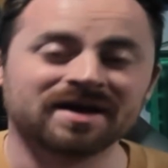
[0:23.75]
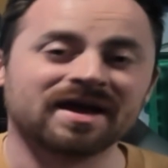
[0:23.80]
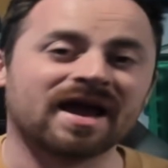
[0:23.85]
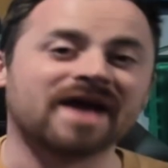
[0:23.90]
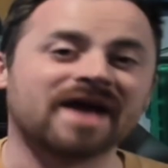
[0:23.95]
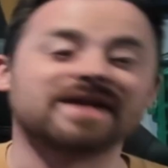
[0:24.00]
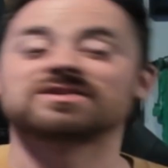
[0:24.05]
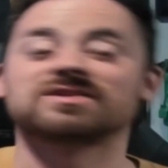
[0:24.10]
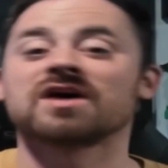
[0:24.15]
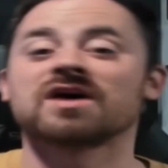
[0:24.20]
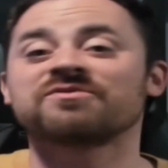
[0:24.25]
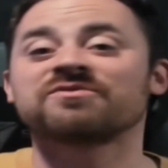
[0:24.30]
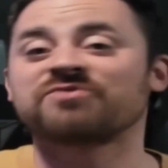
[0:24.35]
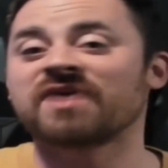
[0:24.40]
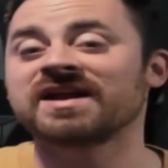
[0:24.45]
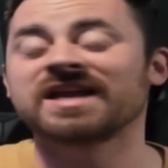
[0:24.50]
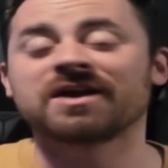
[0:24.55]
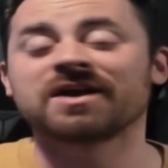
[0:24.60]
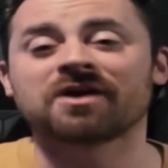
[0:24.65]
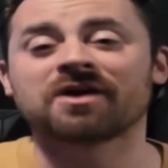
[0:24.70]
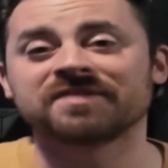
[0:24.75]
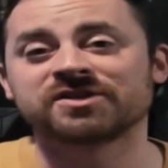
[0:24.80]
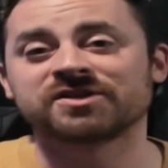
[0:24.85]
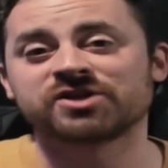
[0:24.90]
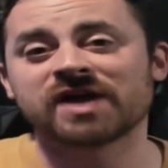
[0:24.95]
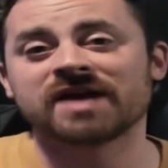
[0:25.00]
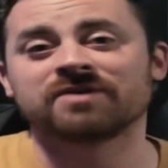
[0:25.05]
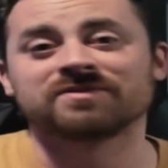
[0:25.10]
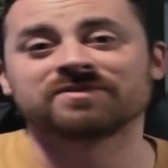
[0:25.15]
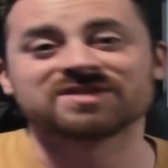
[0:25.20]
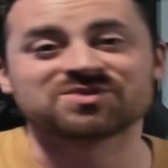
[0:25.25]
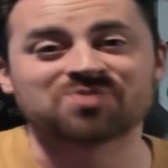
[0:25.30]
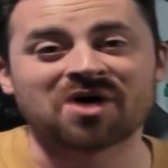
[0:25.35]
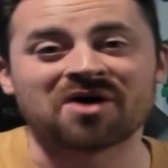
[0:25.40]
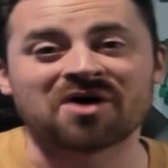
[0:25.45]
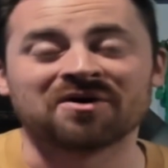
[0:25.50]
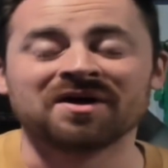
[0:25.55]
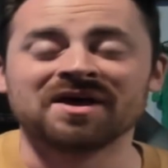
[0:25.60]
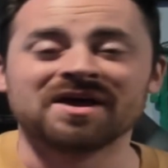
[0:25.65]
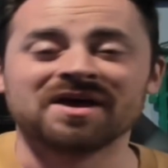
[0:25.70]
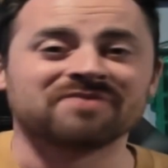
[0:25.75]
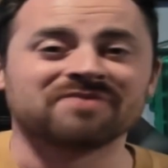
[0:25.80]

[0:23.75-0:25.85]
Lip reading: and a ton of fun here on the channel as well.